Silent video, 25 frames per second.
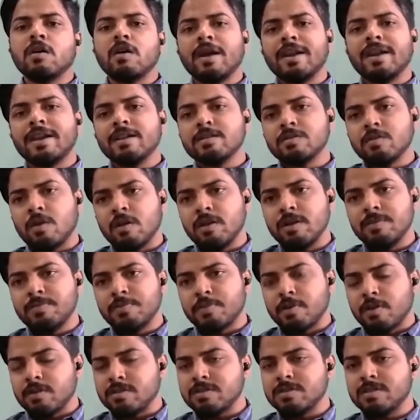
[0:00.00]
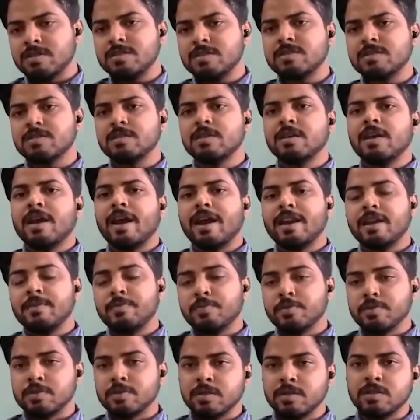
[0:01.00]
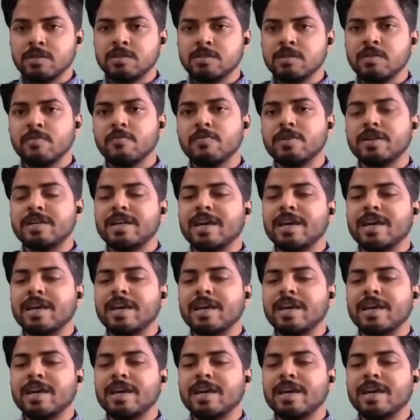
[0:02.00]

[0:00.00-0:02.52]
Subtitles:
and a solid process and a procedure